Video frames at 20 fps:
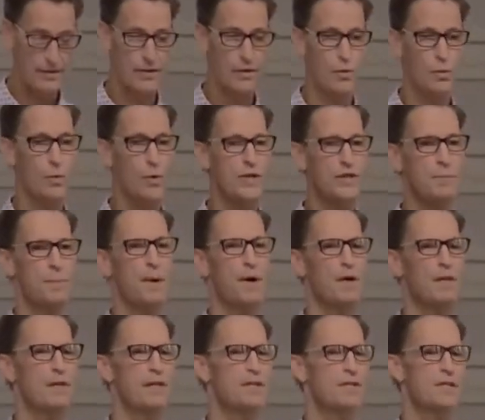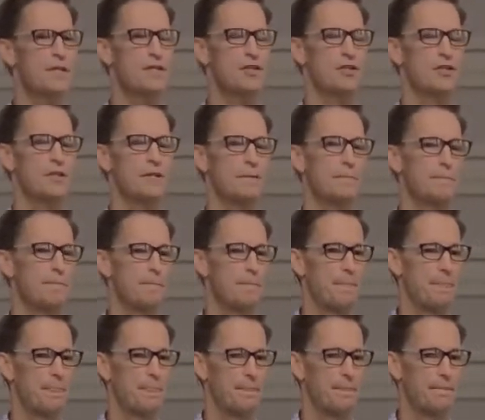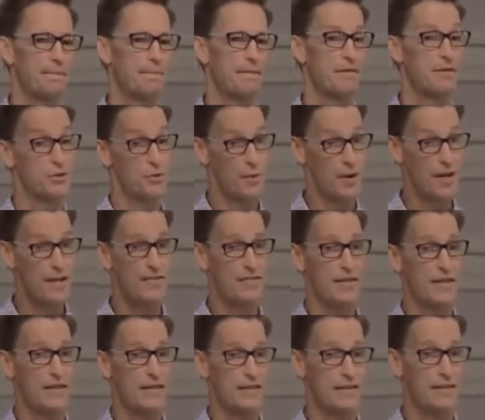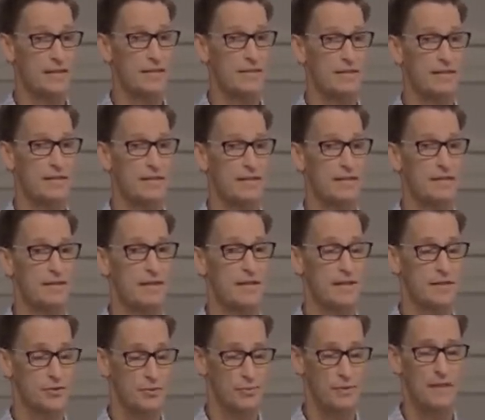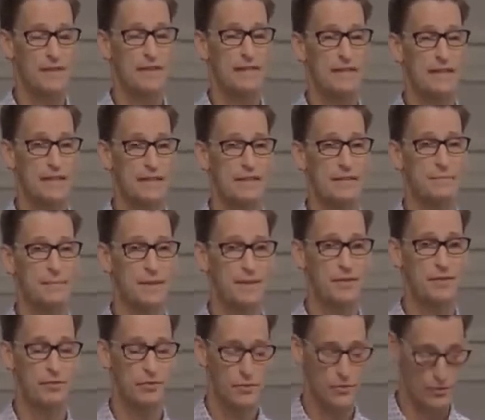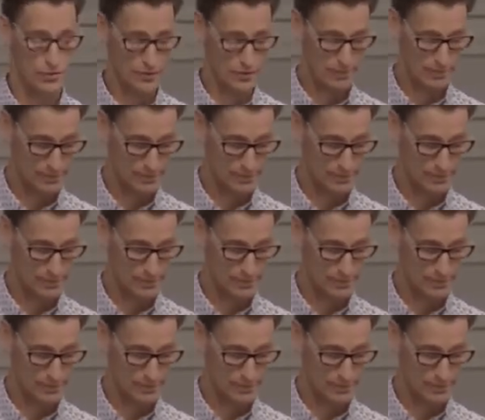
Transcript: Which politician do I think is really telling me the truth?